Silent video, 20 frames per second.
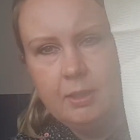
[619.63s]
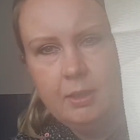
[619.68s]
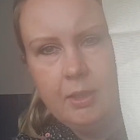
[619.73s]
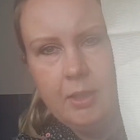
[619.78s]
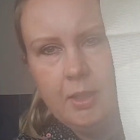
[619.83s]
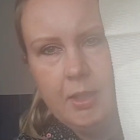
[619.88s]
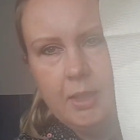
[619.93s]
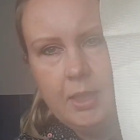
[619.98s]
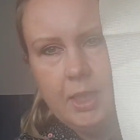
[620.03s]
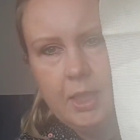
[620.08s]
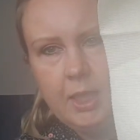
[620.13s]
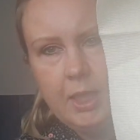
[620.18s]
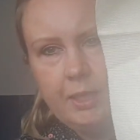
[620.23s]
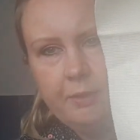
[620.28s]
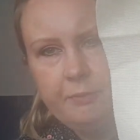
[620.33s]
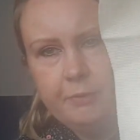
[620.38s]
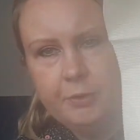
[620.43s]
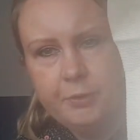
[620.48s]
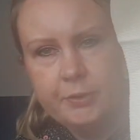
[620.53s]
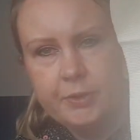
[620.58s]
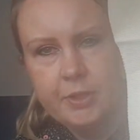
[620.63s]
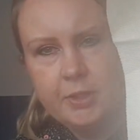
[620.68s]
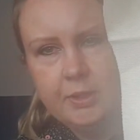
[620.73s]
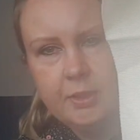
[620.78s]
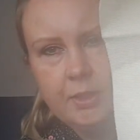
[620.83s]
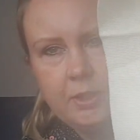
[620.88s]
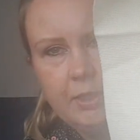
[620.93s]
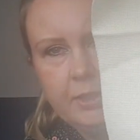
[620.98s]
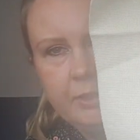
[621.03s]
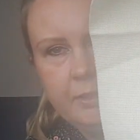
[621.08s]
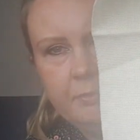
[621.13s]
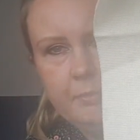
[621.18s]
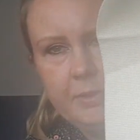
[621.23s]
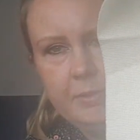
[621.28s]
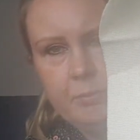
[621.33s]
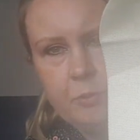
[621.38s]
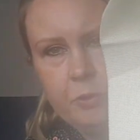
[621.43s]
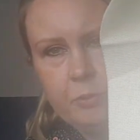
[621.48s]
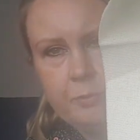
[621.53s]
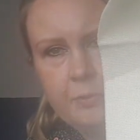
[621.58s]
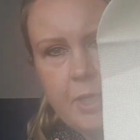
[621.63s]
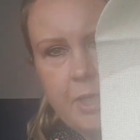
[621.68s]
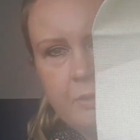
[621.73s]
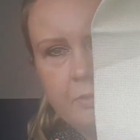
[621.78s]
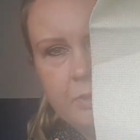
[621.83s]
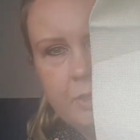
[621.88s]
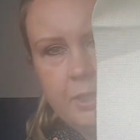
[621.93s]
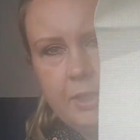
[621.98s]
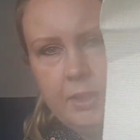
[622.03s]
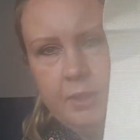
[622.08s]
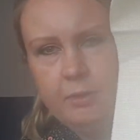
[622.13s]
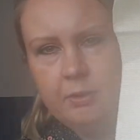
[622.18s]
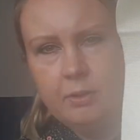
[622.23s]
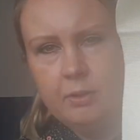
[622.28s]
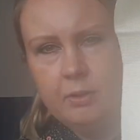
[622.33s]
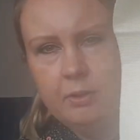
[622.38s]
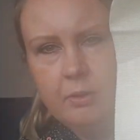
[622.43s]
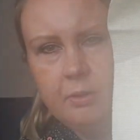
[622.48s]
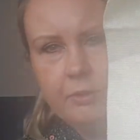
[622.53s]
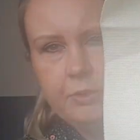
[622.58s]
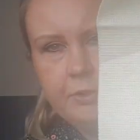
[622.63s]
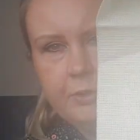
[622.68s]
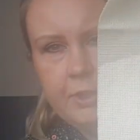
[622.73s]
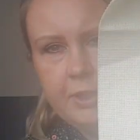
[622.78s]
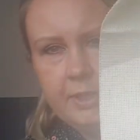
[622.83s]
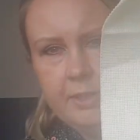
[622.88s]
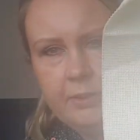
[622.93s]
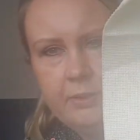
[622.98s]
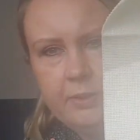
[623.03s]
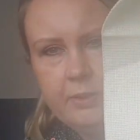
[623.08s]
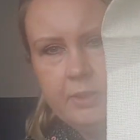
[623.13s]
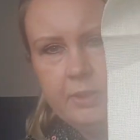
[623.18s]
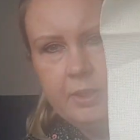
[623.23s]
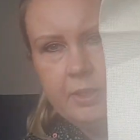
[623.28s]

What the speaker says: I filled in a little bit more brown here underneath.